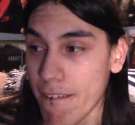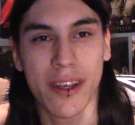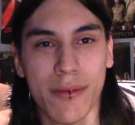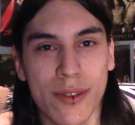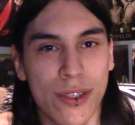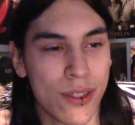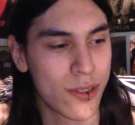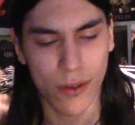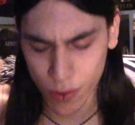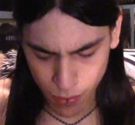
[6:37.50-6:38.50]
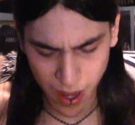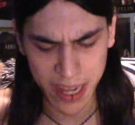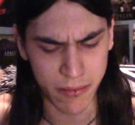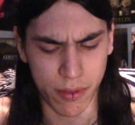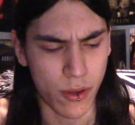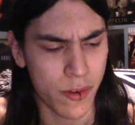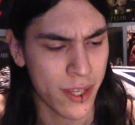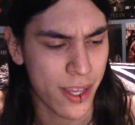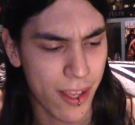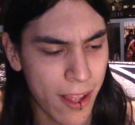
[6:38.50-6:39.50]
it was just so
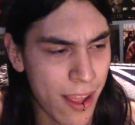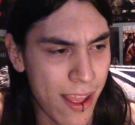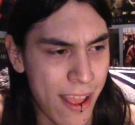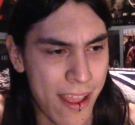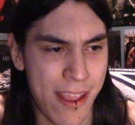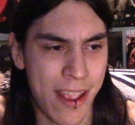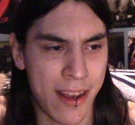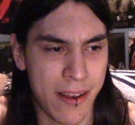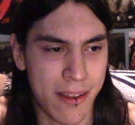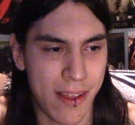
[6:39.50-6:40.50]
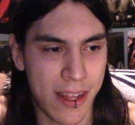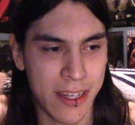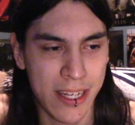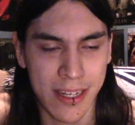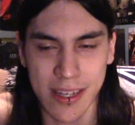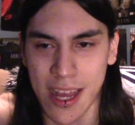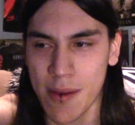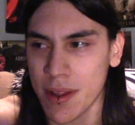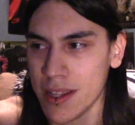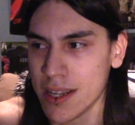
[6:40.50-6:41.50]
mind-blowing, and I needed
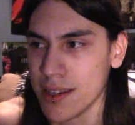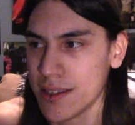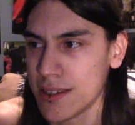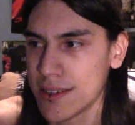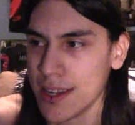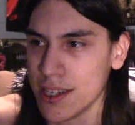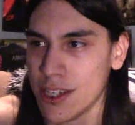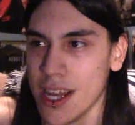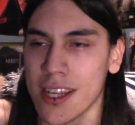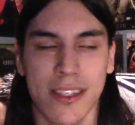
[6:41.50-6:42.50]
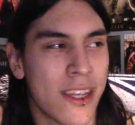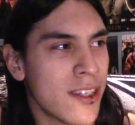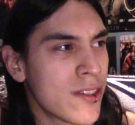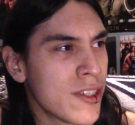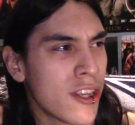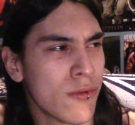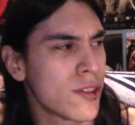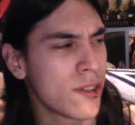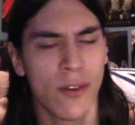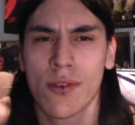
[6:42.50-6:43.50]
time to let it digest. I just thought it
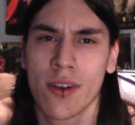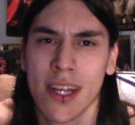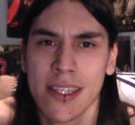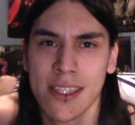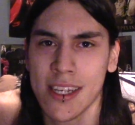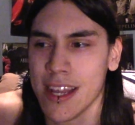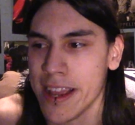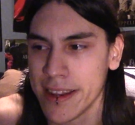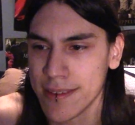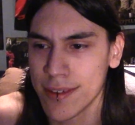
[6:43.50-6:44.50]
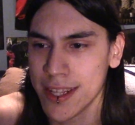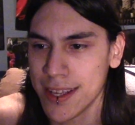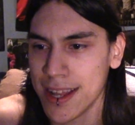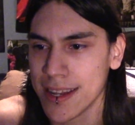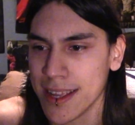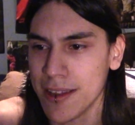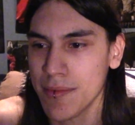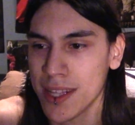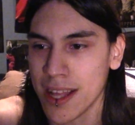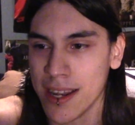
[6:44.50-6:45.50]
was so crazy, and it really hadn't hit
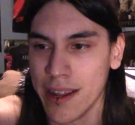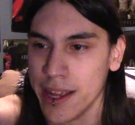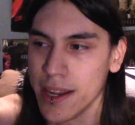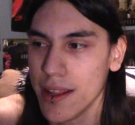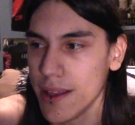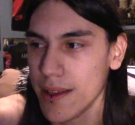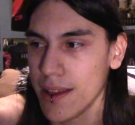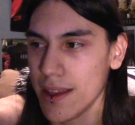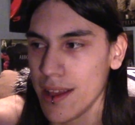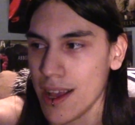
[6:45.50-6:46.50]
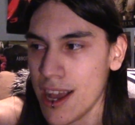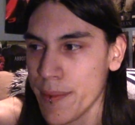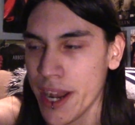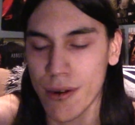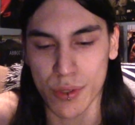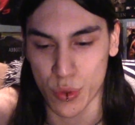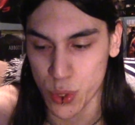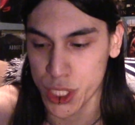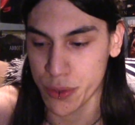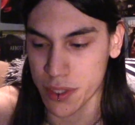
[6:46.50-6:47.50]
me that night. I mean, I was
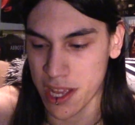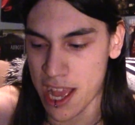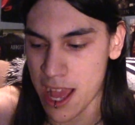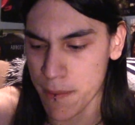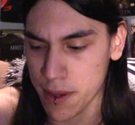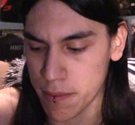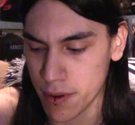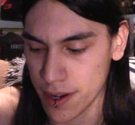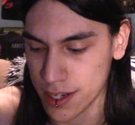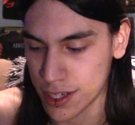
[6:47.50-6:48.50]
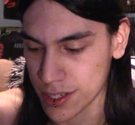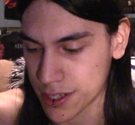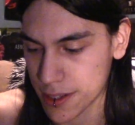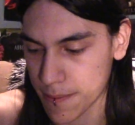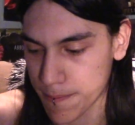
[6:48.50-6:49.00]
really, really happy, but it just,